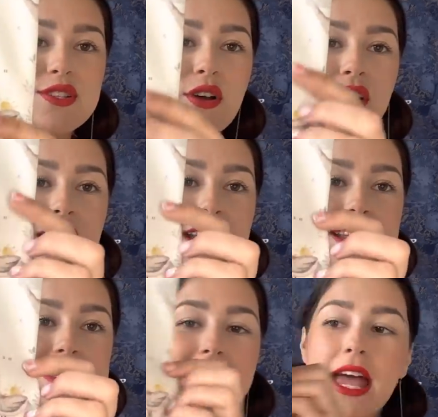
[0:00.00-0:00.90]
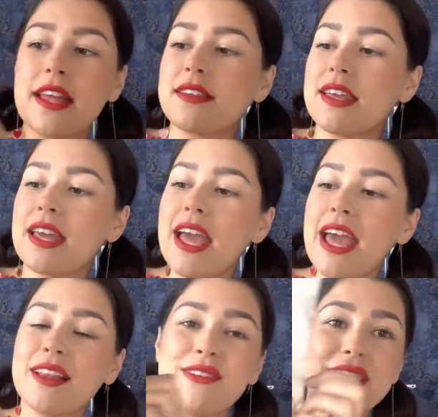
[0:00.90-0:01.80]
on and it says,
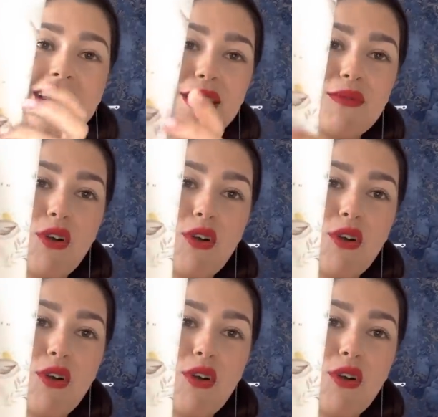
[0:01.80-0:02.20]
"Hello little